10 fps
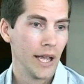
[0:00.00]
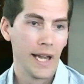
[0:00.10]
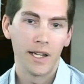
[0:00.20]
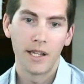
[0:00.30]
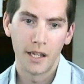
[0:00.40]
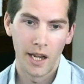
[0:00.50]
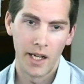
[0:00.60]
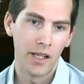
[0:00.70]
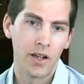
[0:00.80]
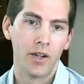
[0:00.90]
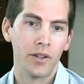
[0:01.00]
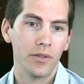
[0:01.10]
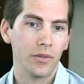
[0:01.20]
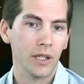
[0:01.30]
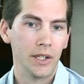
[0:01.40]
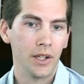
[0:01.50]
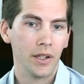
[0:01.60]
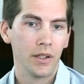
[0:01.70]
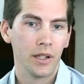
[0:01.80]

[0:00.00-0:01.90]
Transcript: anti any kind of religion.